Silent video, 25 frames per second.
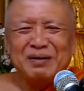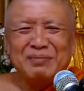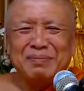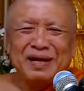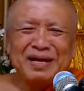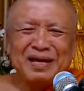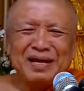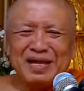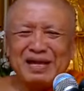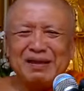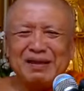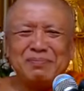
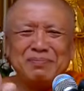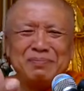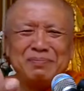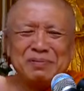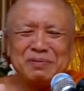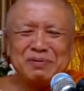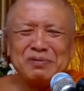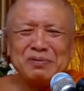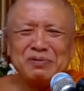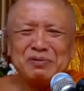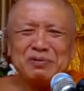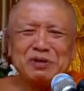But
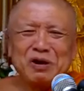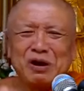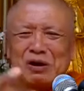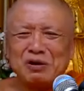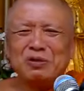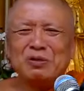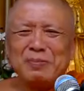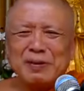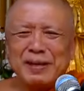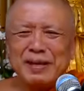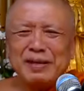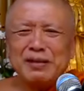if you
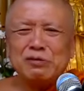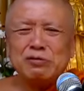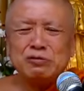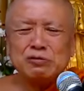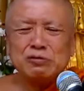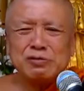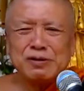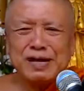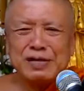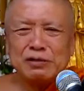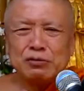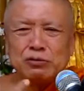talk to me, you
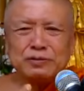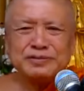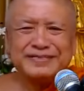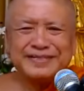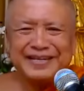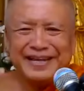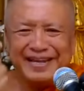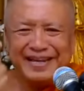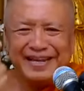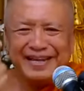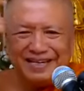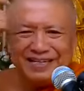try to
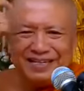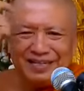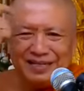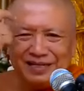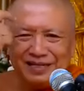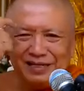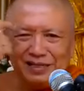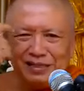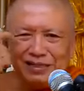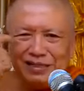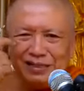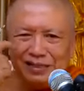
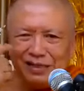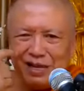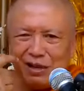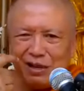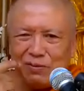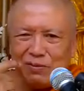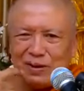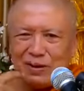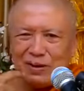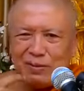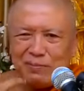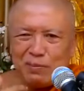send
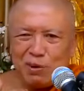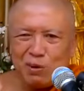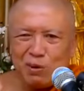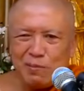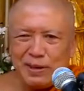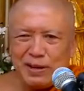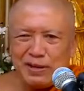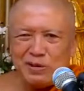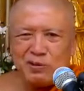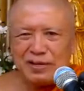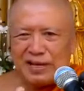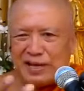every
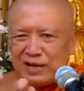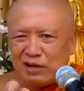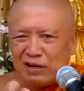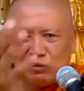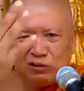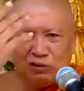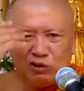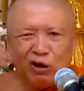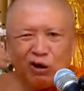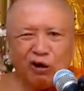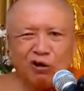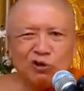moment, you
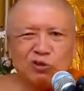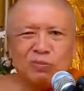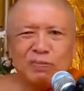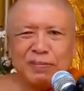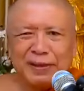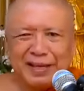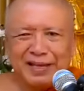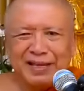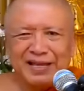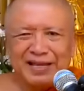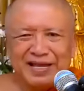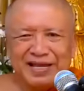cannot talk to
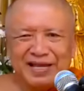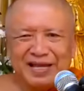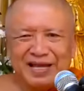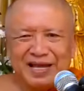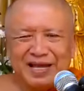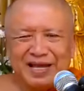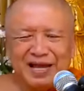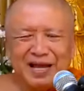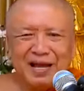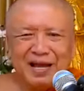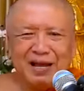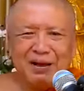me.
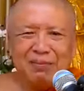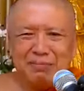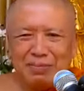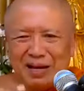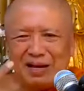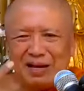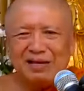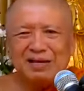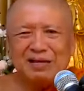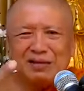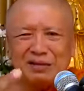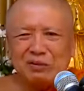
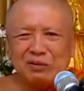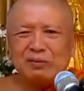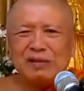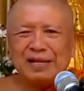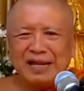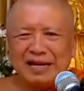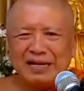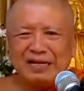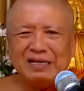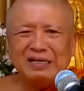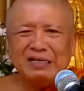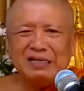But you
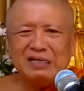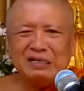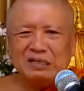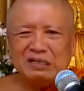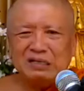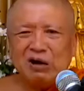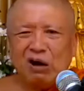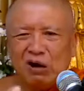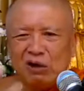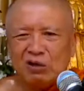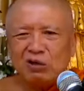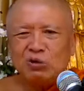can
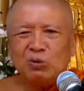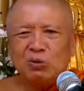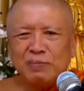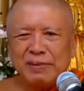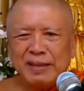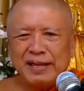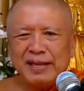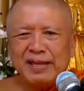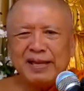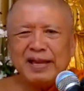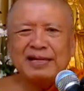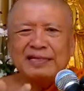talk to
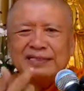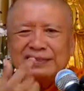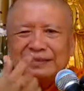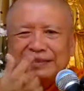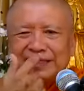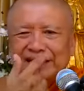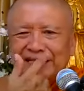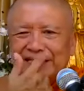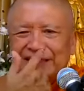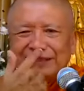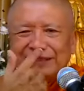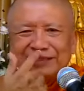me and
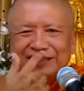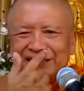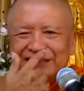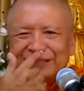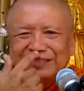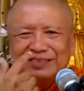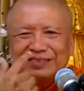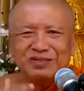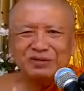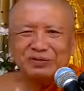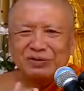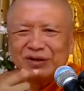sense
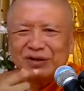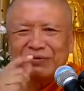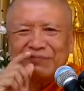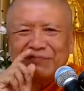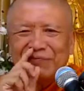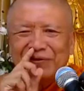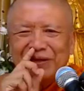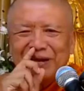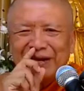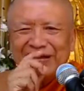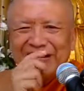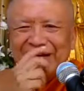you got
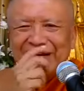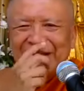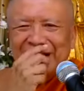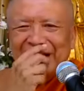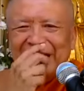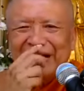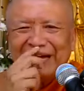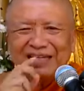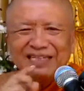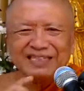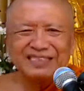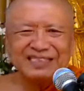feeling
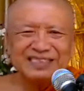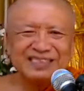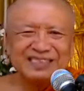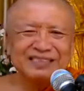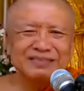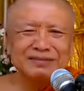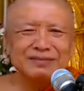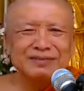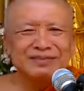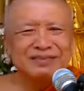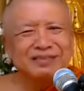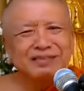nice,
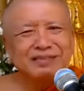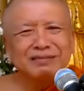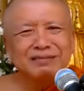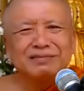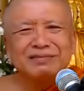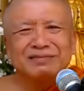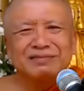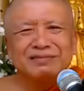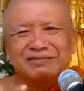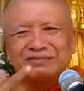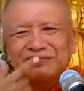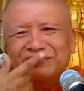
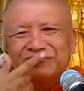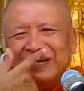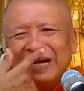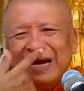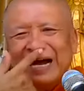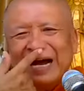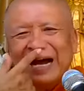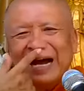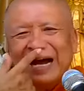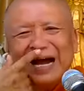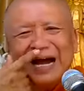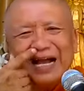
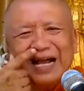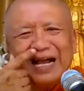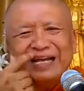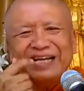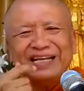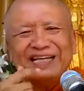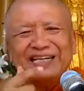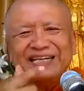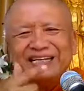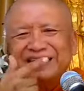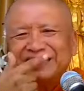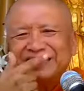
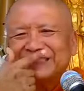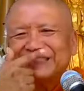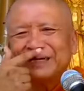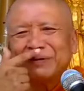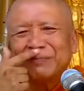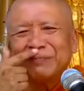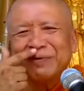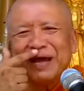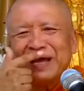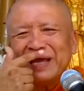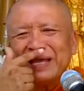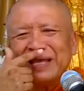nice,
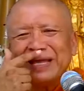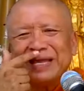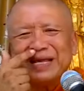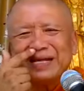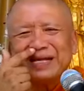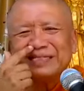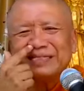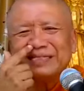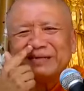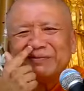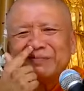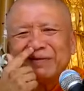somewhere
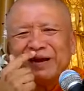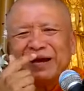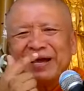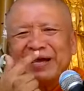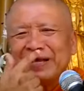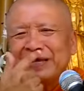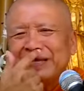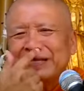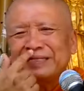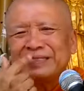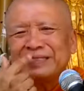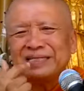here, somewhere
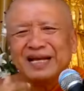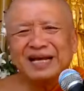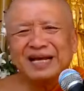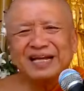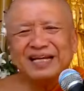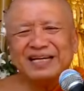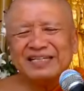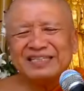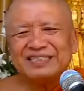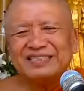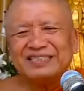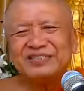inside,
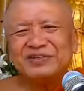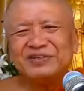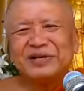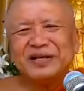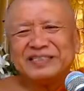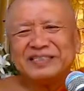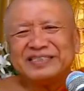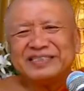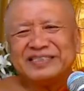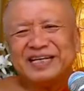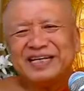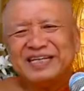you
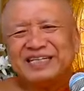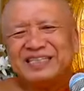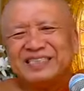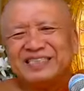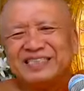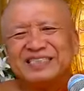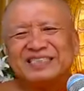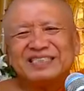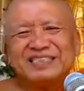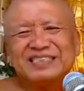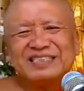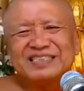can say,
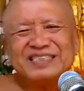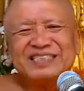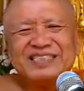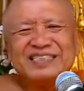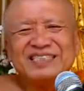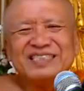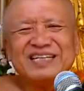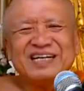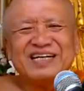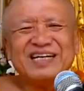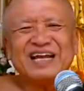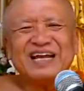
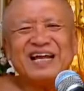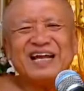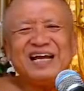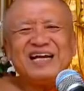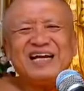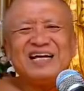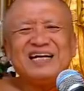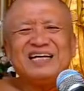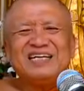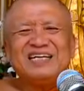okay?